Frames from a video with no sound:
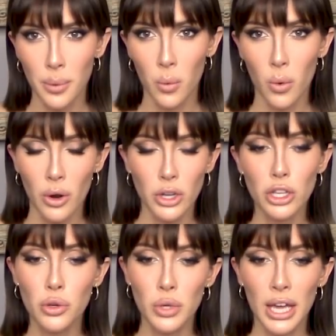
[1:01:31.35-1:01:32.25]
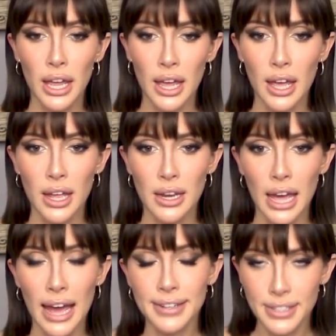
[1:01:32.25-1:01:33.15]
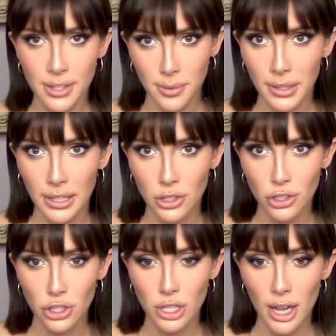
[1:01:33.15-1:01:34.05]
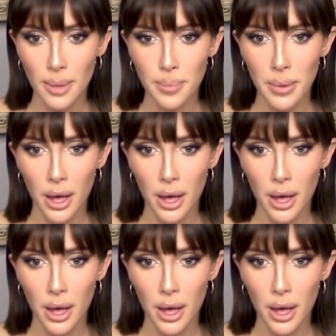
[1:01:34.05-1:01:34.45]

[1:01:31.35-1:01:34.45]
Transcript: or you can end the relationship.